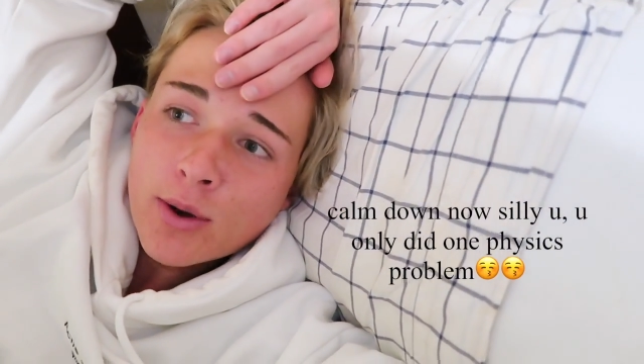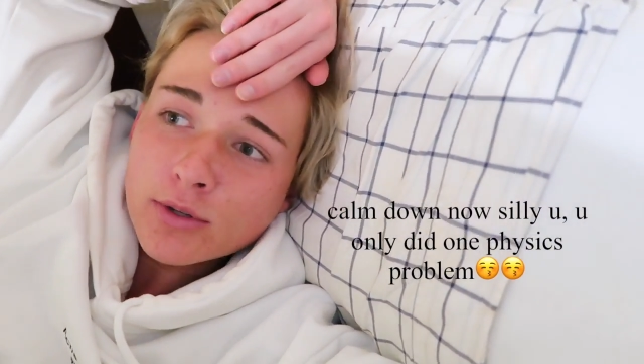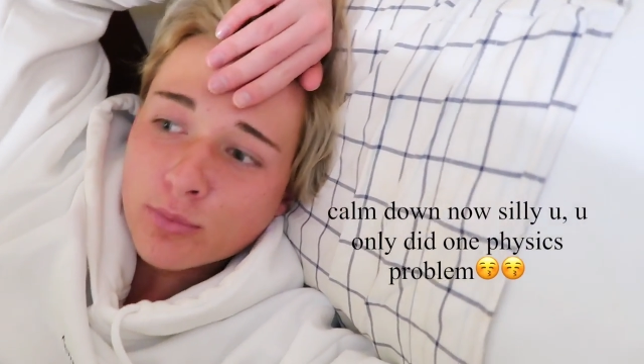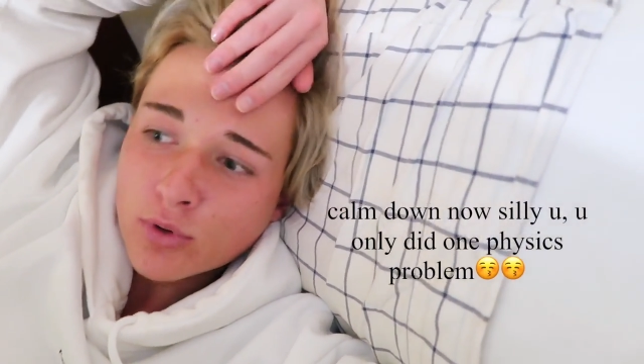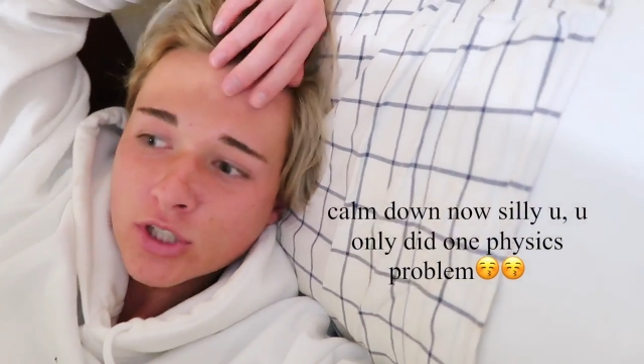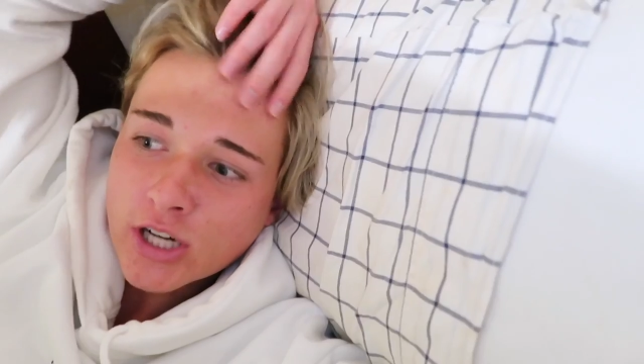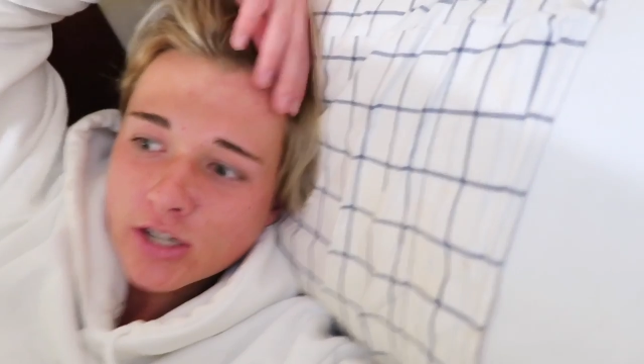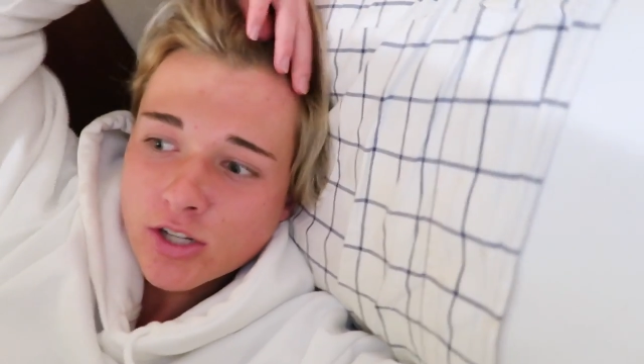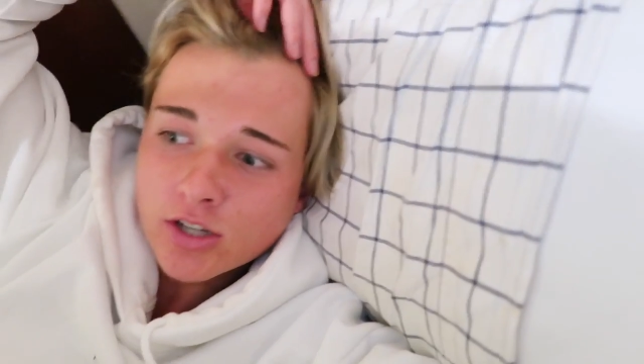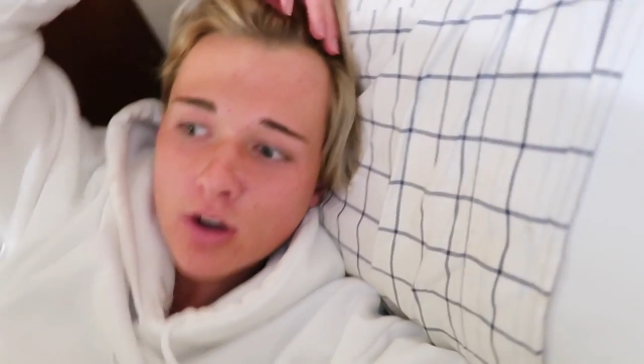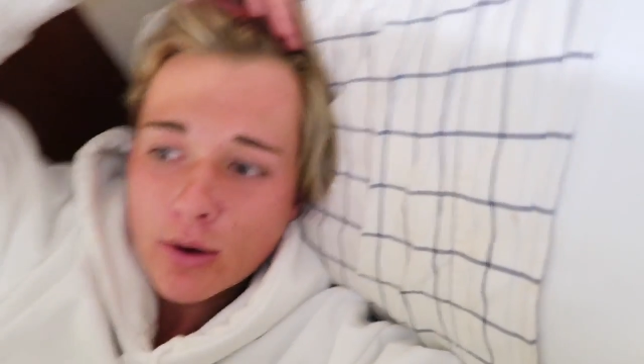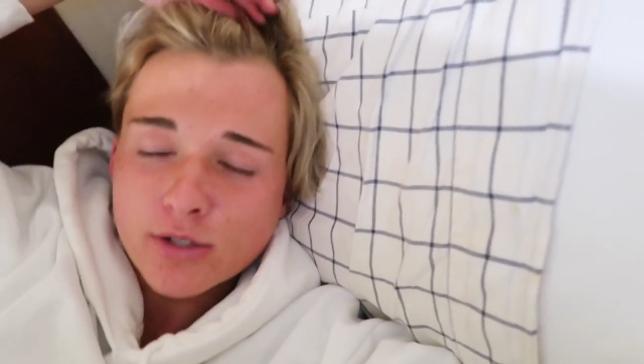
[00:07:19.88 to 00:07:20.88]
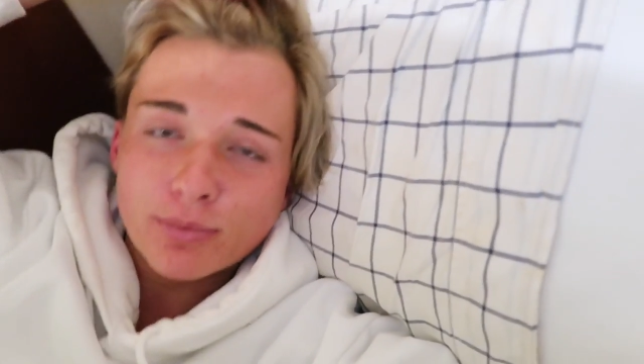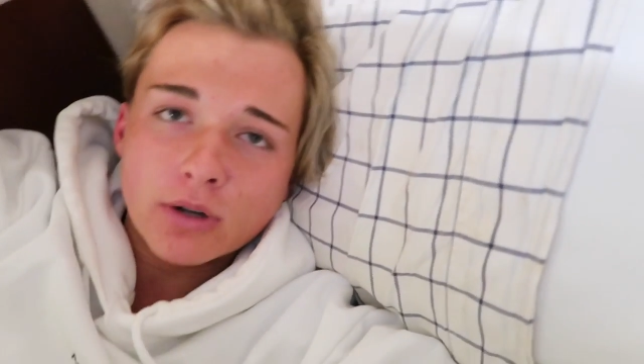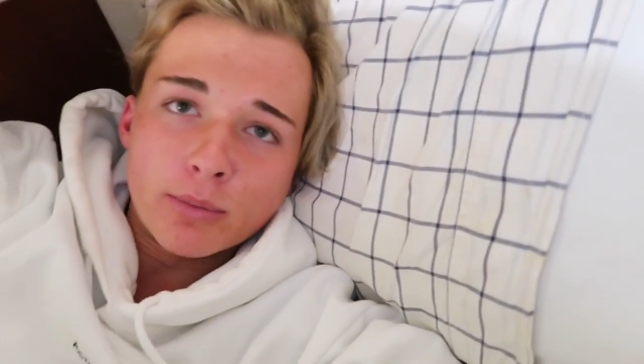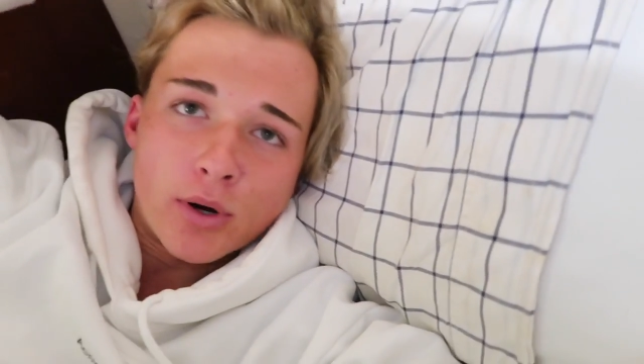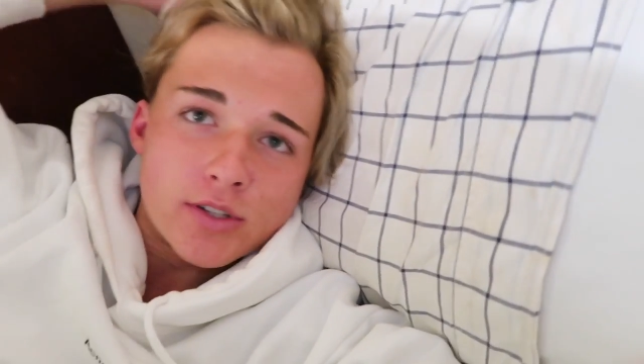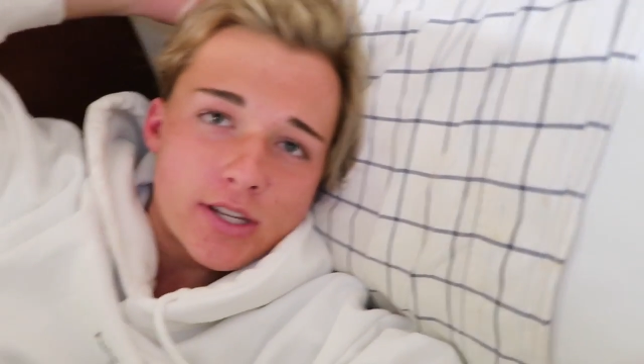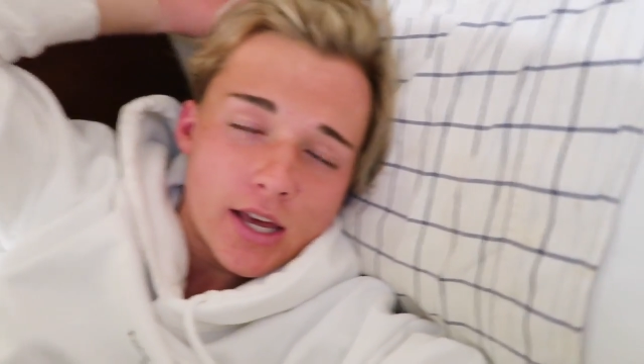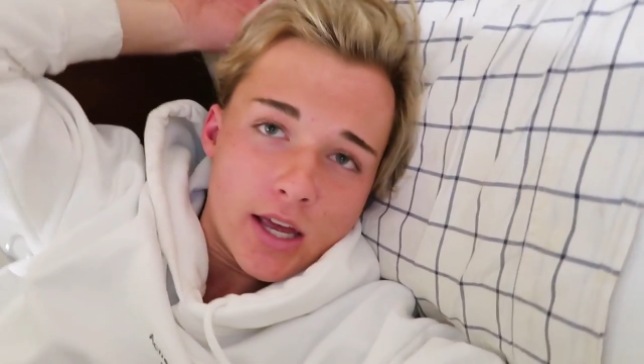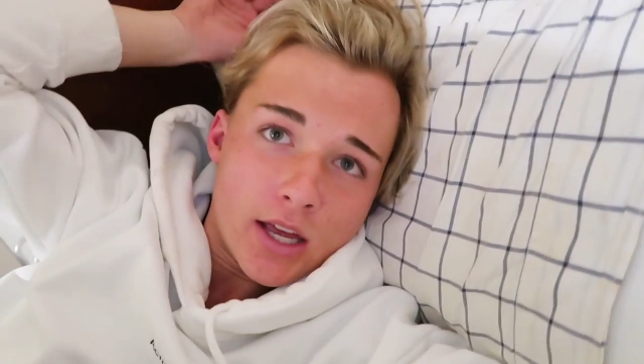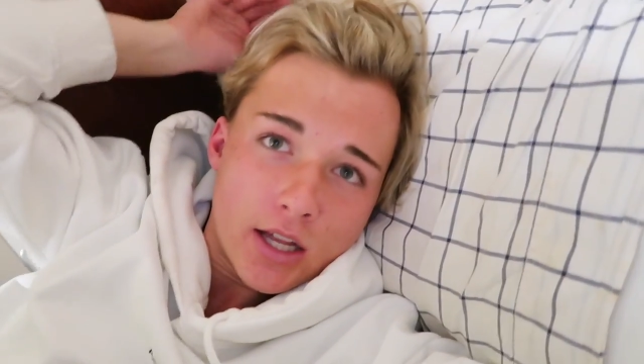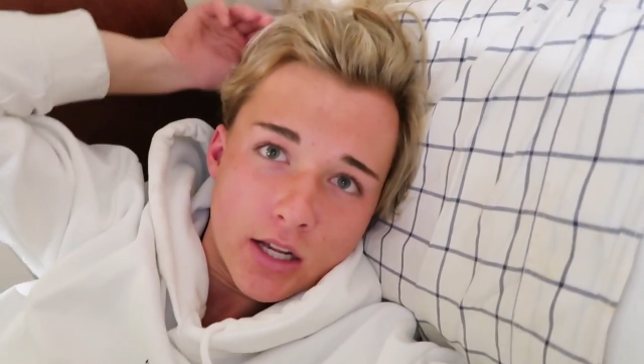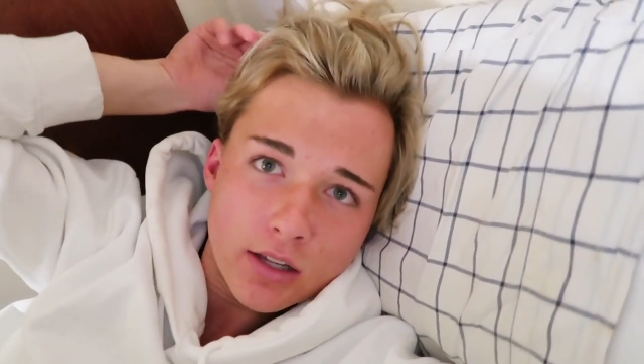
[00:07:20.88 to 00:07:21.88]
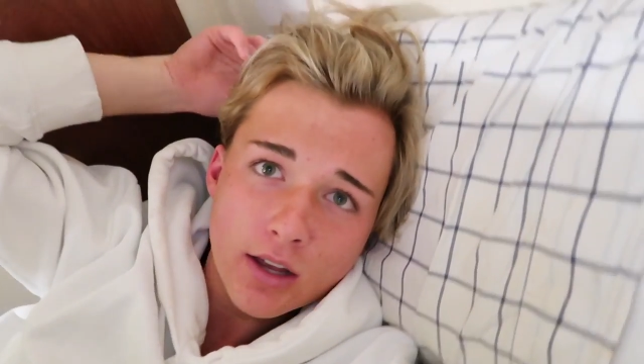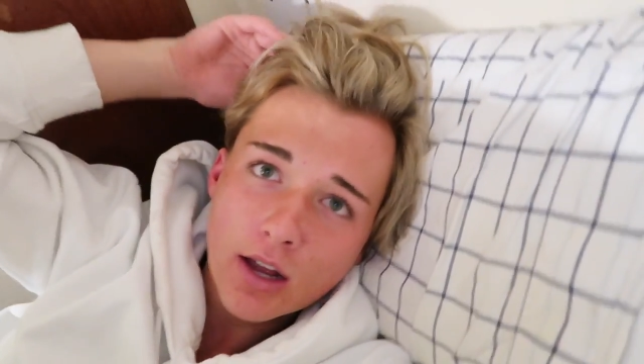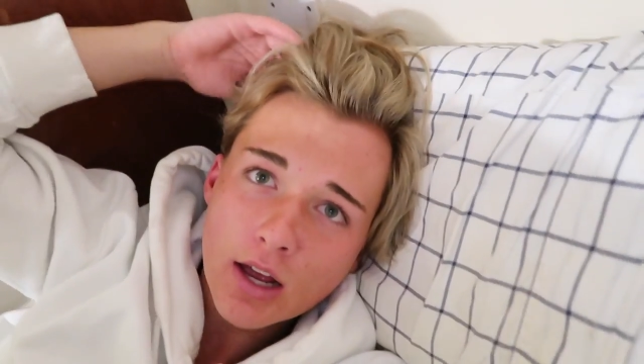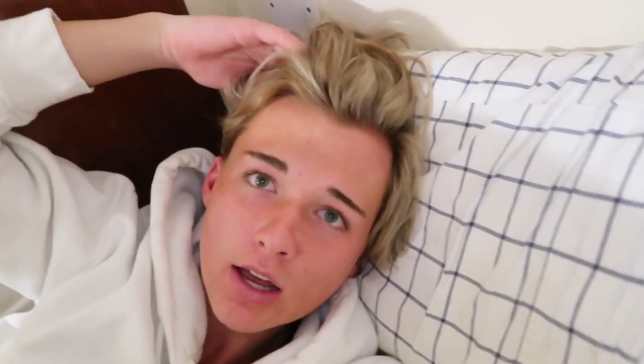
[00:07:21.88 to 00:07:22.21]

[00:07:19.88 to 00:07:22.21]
What more did I do? I went to Primrose Hill,